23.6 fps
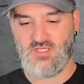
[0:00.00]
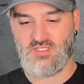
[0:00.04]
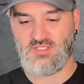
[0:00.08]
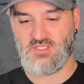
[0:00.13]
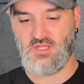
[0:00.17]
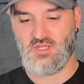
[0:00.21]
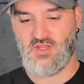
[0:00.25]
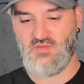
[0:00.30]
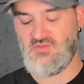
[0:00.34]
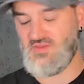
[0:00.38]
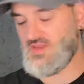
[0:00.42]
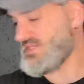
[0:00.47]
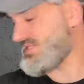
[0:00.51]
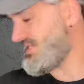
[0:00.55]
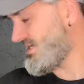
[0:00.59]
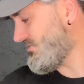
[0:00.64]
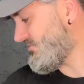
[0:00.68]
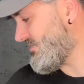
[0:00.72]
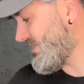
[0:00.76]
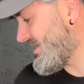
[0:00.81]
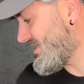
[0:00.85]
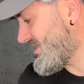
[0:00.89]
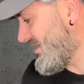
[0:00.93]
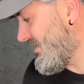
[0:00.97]
So I don't think there's any
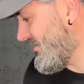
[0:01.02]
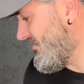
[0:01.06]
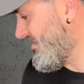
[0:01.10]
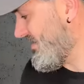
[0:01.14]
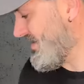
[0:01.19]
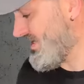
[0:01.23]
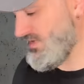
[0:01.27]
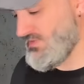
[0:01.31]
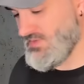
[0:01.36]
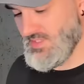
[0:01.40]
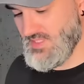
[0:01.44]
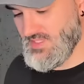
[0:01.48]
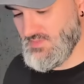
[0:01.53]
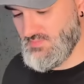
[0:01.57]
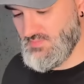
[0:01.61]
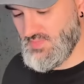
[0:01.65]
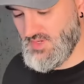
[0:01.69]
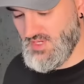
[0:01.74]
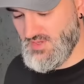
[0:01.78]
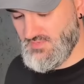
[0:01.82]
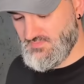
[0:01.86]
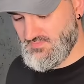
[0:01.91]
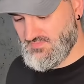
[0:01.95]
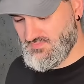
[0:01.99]
resale value in it,
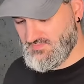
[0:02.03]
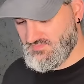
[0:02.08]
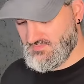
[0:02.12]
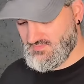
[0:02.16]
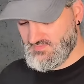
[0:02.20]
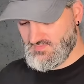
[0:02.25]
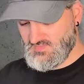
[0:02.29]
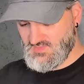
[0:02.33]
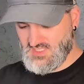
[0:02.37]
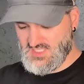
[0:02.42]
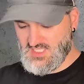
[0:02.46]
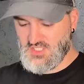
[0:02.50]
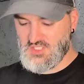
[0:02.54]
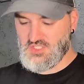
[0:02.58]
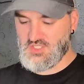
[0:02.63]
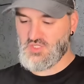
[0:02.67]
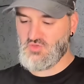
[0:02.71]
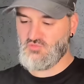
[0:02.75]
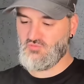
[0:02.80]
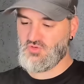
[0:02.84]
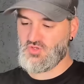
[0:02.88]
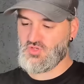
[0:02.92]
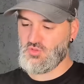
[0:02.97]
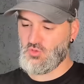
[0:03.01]
but it says you
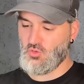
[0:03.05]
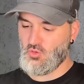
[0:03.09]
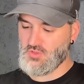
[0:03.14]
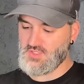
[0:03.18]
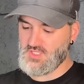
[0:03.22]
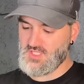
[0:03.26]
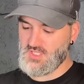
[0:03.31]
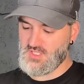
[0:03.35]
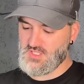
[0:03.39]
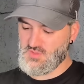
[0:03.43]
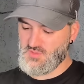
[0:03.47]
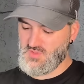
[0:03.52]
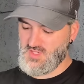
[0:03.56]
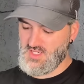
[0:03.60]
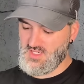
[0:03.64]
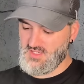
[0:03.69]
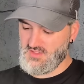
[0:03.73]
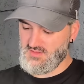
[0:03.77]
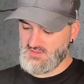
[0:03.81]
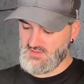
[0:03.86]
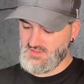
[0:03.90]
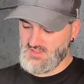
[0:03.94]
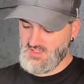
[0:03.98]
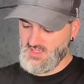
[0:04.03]
can record into it,
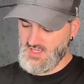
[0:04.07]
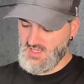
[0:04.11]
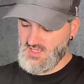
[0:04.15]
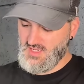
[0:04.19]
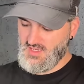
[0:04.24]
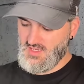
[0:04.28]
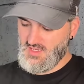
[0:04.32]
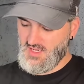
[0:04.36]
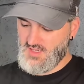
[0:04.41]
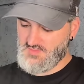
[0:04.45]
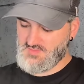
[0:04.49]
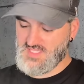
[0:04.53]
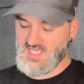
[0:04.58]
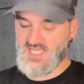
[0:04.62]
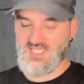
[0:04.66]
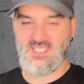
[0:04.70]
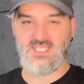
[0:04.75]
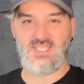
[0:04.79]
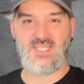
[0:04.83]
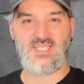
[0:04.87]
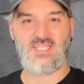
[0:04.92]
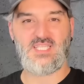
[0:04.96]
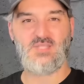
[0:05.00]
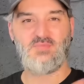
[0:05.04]
and I'm
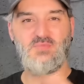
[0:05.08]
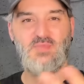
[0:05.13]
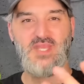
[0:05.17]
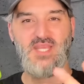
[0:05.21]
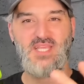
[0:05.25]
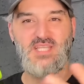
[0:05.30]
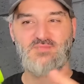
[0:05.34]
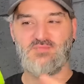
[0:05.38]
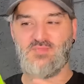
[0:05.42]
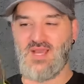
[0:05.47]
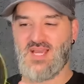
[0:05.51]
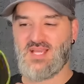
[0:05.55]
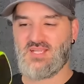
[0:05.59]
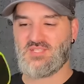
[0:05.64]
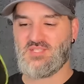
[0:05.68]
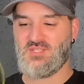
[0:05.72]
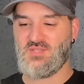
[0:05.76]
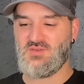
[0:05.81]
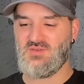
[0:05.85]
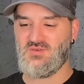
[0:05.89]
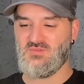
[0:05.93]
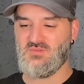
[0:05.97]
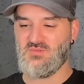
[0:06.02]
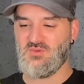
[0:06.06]
guessing it speaks back to
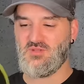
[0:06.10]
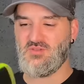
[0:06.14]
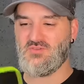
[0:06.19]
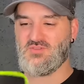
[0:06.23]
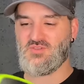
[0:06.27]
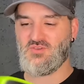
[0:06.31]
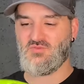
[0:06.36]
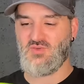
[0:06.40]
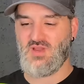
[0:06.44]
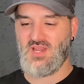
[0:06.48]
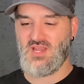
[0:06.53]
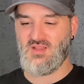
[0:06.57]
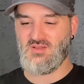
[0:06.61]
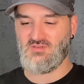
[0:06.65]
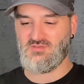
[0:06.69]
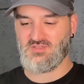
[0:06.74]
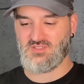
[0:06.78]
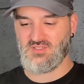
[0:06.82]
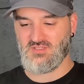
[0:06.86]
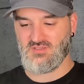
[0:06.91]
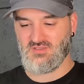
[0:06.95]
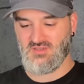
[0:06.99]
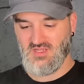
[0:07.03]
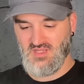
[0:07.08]
you and moves around
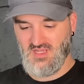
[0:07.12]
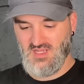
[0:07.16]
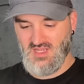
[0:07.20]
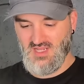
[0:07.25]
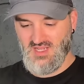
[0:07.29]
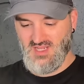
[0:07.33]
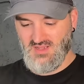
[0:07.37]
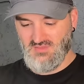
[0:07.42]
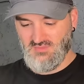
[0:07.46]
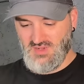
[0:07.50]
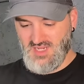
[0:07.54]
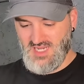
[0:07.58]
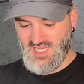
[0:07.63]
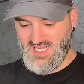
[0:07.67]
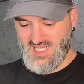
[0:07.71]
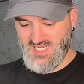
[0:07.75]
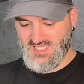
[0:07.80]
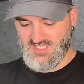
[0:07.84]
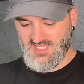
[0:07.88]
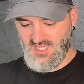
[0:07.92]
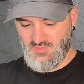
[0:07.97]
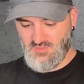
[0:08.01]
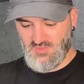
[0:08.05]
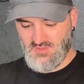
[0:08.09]
and
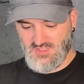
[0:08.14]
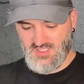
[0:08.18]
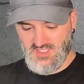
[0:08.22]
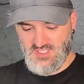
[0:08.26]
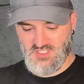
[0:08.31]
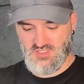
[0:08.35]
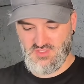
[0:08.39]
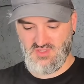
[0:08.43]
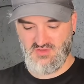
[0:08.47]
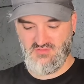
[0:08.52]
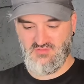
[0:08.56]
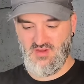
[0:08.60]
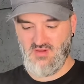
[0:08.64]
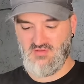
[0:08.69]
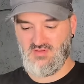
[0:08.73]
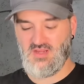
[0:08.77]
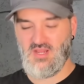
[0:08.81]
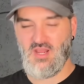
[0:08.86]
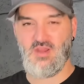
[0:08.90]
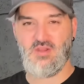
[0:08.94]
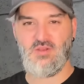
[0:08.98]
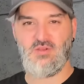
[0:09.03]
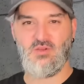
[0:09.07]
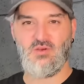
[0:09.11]
plays up, and it's just a very
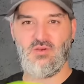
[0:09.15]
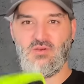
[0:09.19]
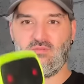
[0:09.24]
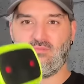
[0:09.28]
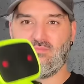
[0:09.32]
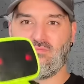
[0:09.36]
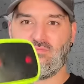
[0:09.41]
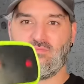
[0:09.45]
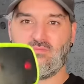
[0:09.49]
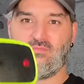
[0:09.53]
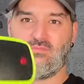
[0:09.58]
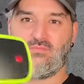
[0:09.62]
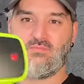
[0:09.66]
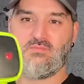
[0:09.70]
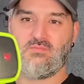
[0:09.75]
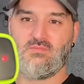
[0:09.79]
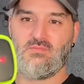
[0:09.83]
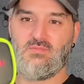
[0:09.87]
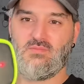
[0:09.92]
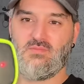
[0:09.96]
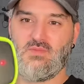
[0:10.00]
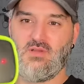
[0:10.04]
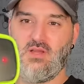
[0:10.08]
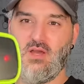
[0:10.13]

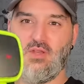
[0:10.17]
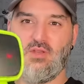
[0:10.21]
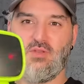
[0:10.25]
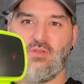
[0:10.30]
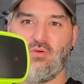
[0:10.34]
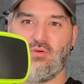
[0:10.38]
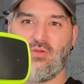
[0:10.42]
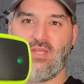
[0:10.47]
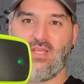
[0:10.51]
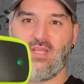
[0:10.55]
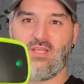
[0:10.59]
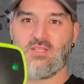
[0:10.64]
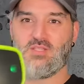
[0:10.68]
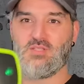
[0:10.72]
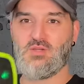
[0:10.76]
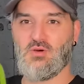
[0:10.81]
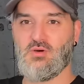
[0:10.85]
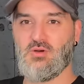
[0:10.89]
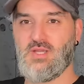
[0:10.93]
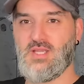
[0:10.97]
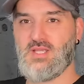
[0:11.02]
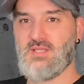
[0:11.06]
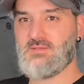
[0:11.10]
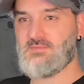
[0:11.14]
annoying
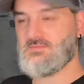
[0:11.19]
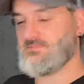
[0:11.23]
toy.